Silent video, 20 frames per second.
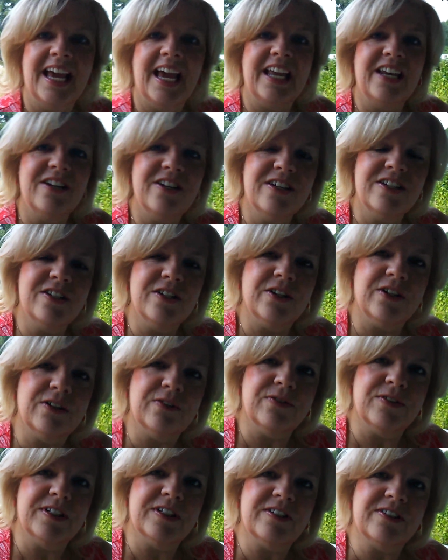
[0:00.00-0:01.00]
and you can turn your
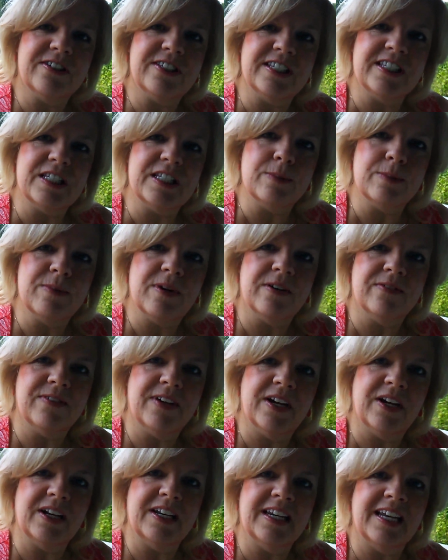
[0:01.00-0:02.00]
filter system off
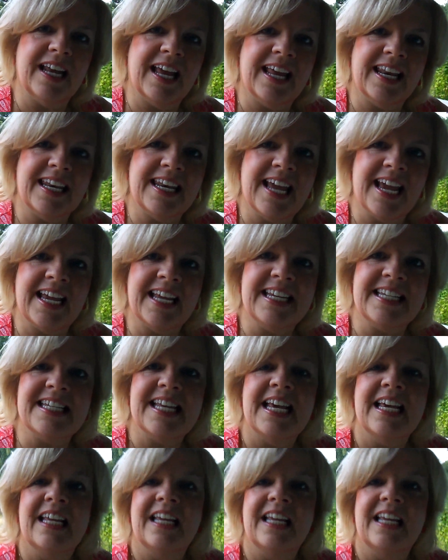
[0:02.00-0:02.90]
at night,